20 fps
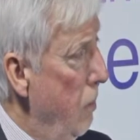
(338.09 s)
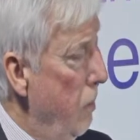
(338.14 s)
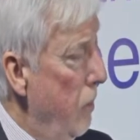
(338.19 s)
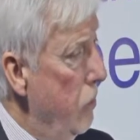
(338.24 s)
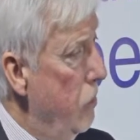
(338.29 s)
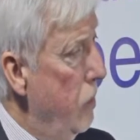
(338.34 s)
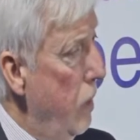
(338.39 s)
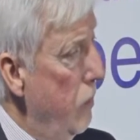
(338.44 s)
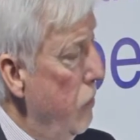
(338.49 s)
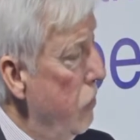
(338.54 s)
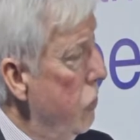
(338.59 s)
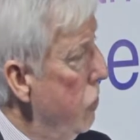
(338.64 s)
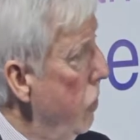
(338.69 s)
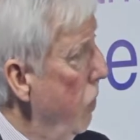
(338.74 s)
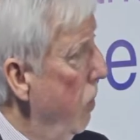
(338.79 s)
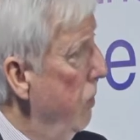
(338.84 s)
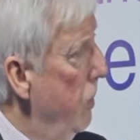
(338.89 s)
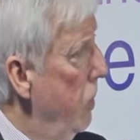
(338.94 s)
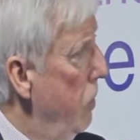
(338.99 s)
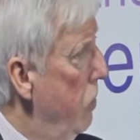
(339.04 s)
But there's nothing to
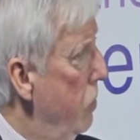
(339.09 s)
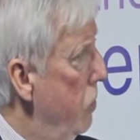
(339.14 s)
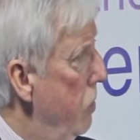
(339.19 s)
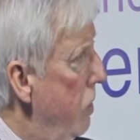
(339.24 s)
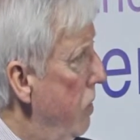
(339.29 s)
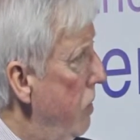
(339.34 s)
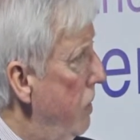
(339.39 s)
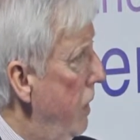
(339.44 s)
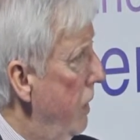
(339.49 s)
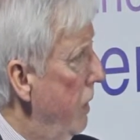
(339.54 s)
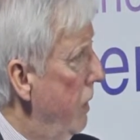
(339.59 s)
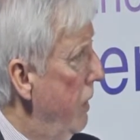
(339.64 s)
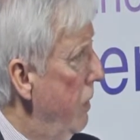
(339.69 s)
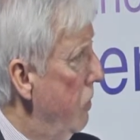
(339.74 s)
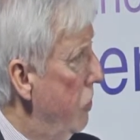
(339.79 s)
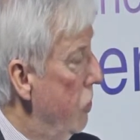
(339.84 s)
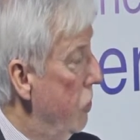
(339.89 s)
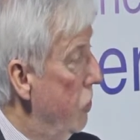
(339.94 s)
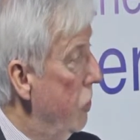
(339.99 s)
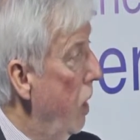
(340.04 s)
stop you using the
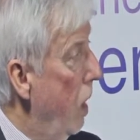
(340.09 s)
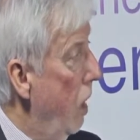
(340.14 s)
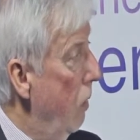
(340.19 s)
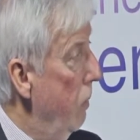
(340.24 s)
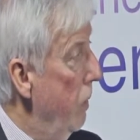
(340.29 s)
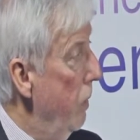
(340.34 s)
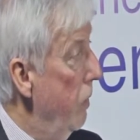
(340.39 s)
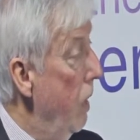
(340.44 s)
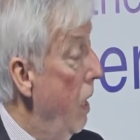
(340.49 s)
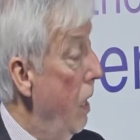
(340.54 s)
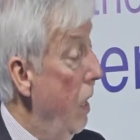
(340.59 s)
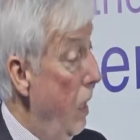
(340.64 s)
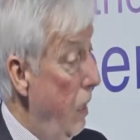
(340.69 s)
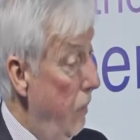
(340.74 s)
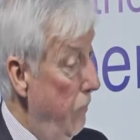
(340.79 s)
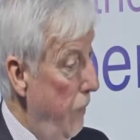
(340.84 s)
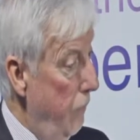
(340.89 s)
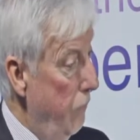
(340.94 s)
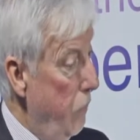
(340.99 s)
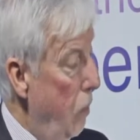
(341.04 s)
techniques to start with
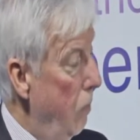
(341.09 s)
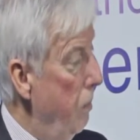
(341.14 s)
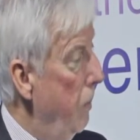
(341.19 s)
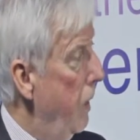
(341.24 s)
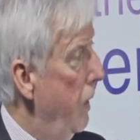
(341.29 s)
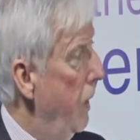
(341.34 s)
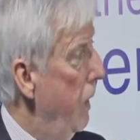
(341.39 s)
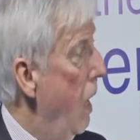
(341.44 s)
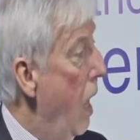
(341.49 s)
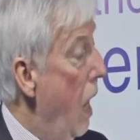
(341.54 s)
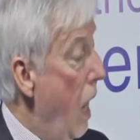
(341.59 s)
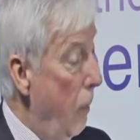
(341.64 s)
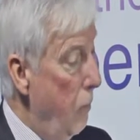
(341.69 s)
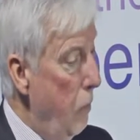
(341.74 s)
if you haven't got money.